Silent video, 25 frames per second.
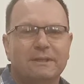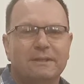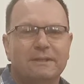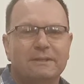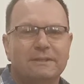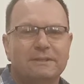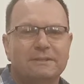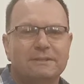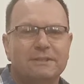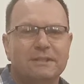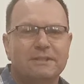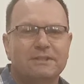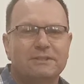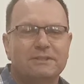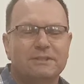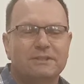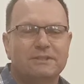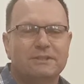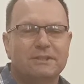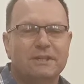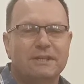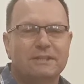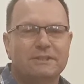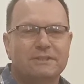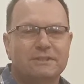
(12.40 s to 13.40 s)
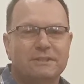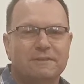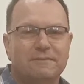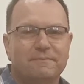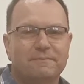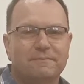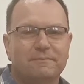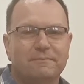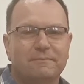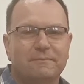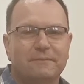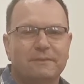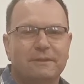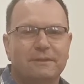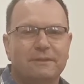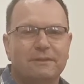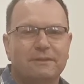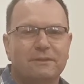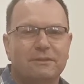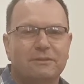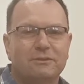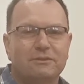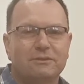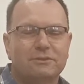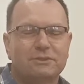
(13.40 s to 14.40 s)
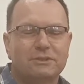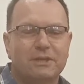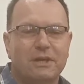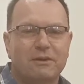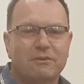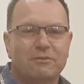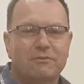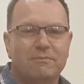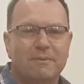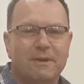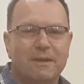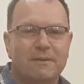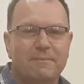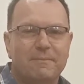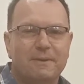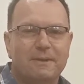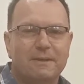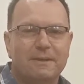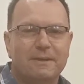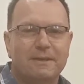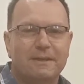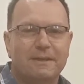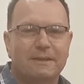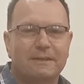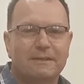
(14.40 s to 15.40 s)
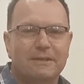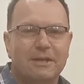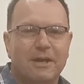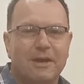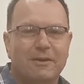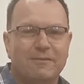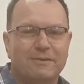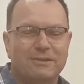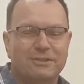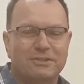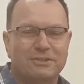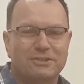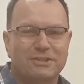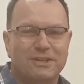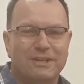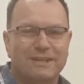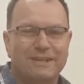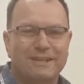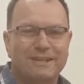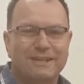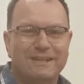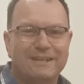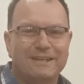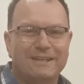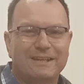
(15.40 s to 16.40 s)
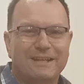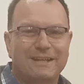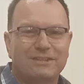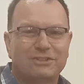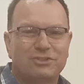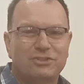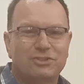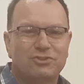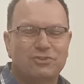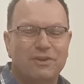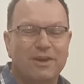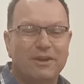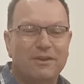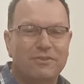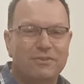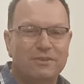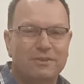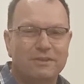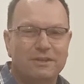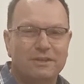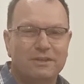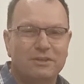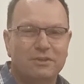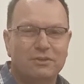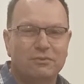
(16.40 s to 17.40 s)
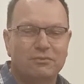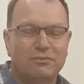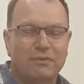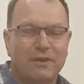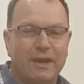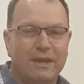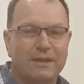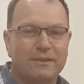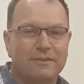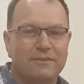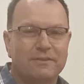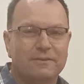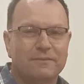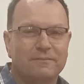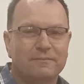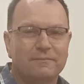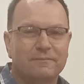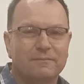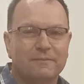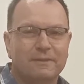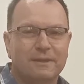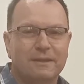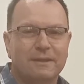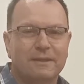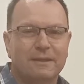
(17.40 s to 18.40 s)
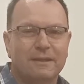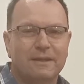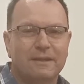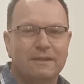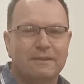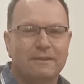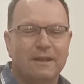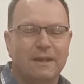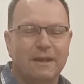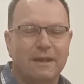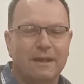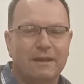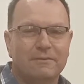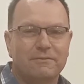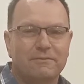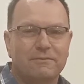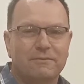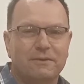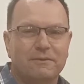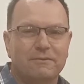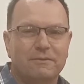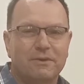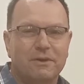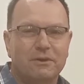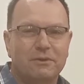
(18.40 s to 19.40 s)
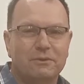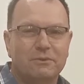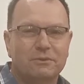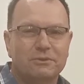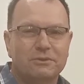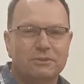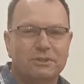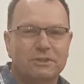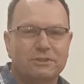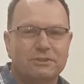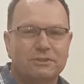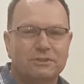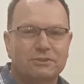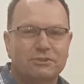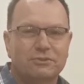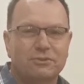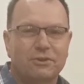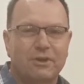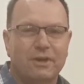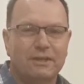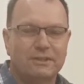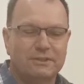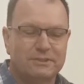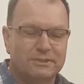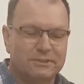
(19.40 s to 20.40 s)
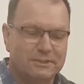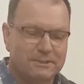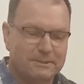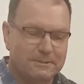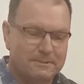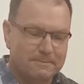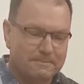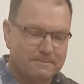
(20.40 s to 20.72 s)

this Easter season, you yourself may be encouraged and strengthened in your faith in the love of our Lord Jesus Christ.